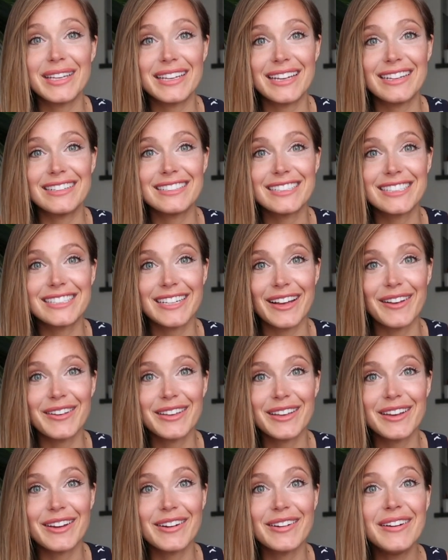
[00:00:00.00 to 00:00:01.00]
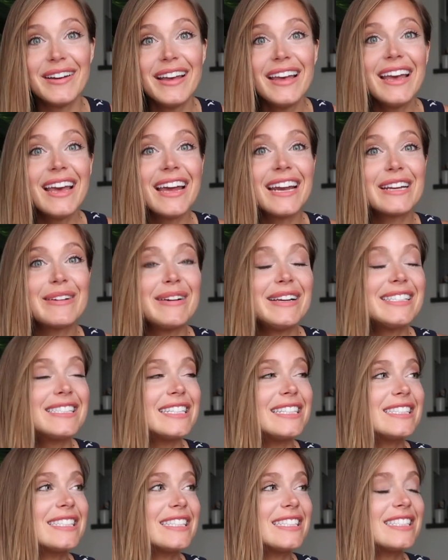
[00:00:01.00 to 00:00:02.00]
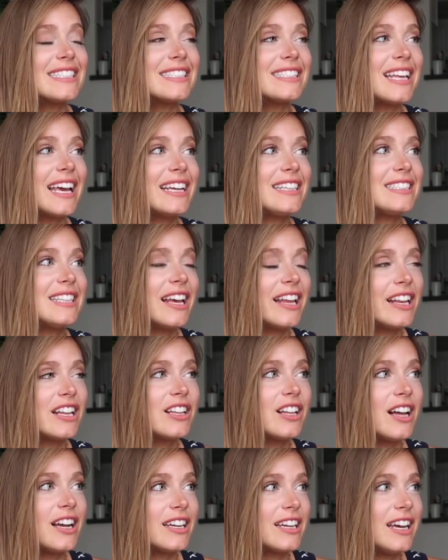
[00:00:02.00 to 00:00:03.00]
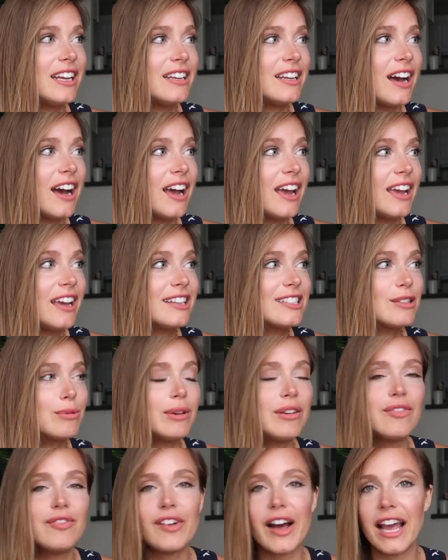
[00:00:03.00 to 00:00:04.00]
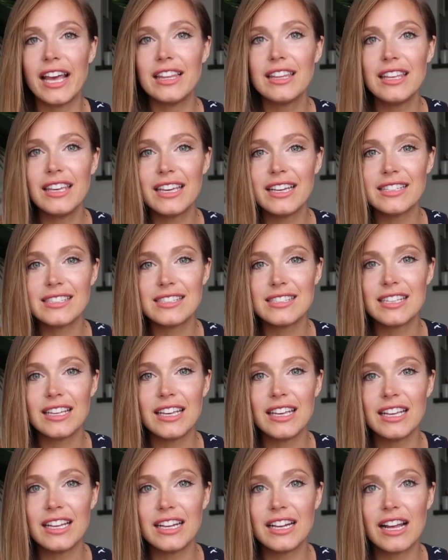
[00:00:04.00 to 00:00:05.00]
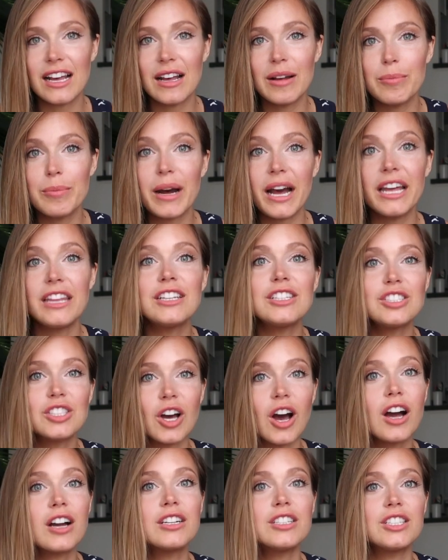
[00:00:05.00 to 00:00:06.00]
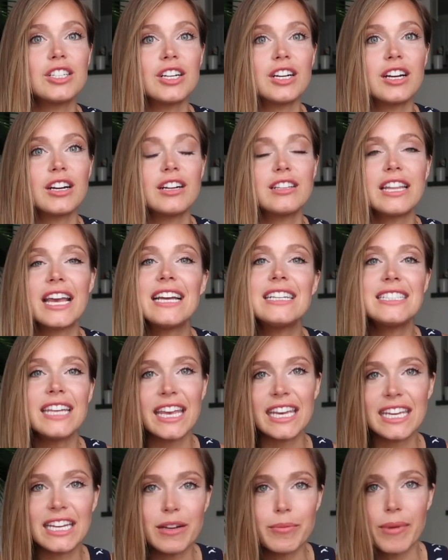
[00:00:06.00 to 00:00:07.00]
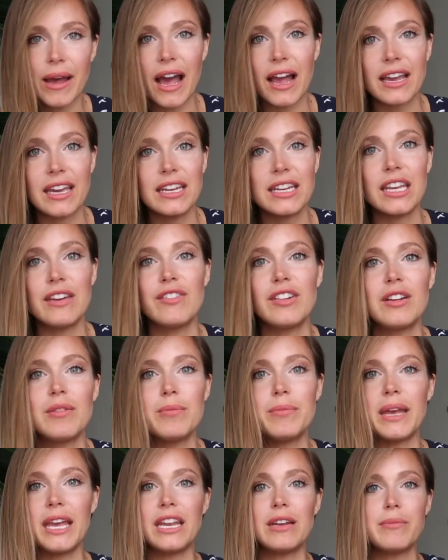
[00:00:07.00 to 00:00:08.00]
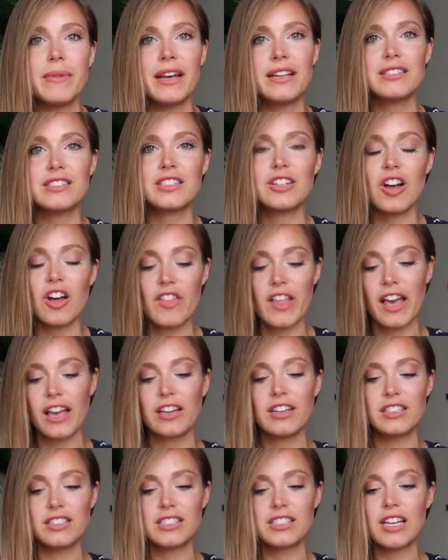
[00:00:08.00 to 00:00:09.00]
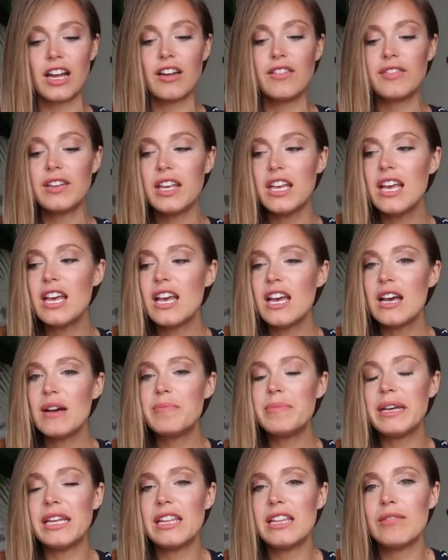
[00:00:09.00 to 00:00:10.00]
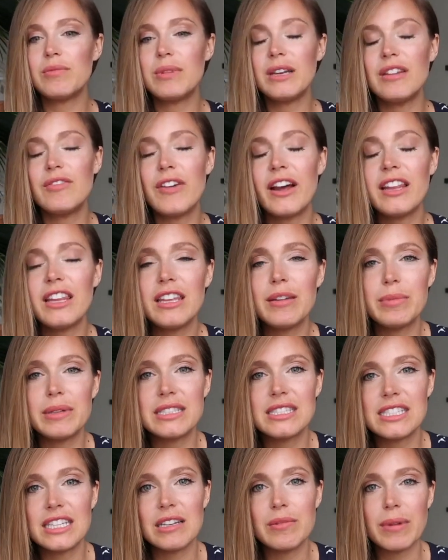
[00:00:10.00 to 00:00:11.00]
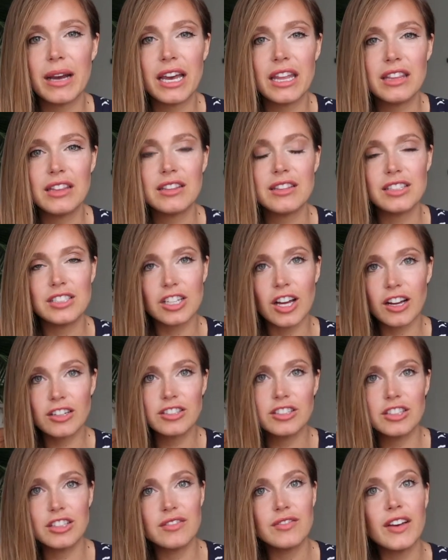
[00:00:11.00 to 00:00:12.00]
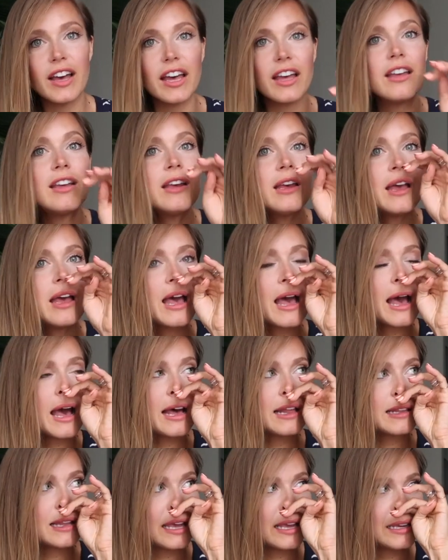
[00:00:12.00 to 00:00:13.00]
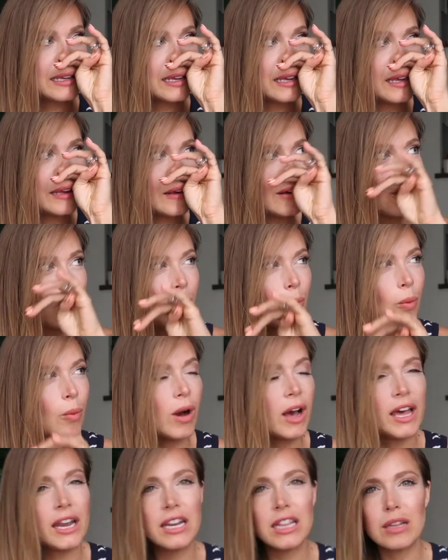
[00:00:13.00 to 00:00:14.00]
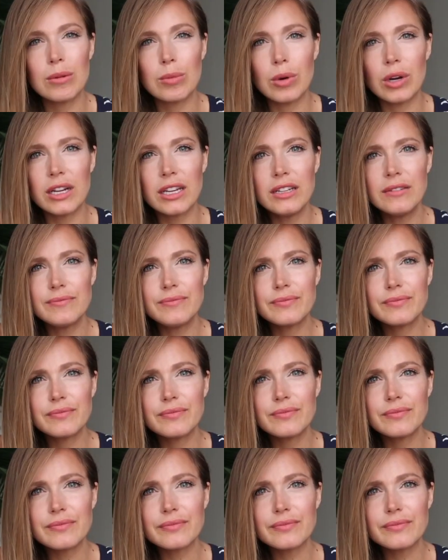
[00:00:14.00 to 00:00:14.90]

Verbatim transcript: begin to tell you. Anyways, this is like 10 o'clock at night. We finally get seen by the doctor. They had taken him back and given him pain meds and all that good stuff. But we had finally been seen by the doctor, the vet, at like 1 in the morning.